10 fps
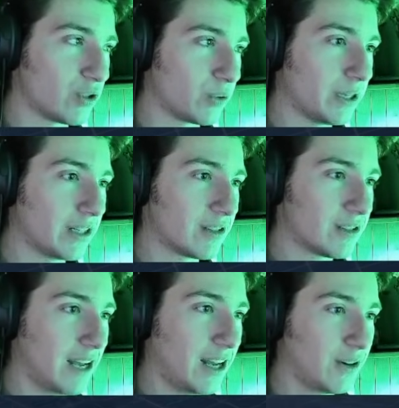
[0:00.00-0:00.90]
So we hit
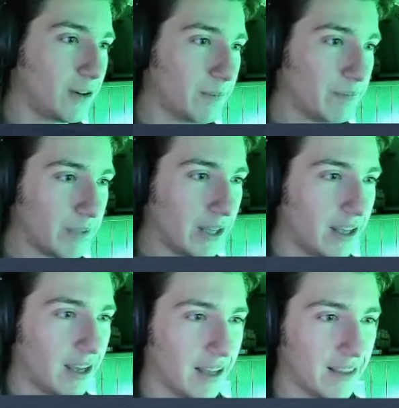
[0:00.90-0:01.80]
standard,
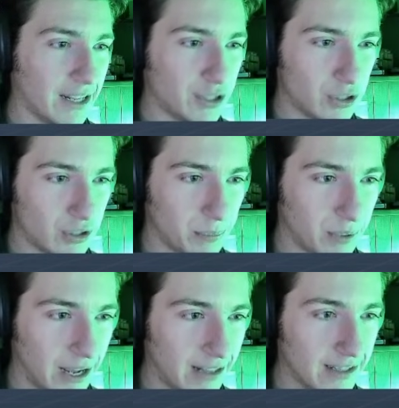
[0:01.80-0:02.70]
and that's just
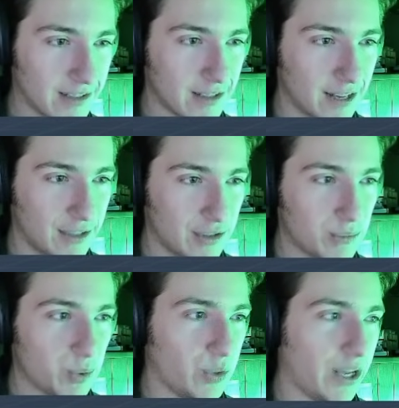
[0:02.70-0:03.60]
applied this nice
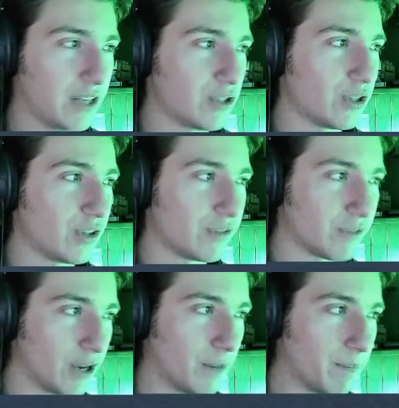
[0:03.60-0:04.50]
smooth edge to the front.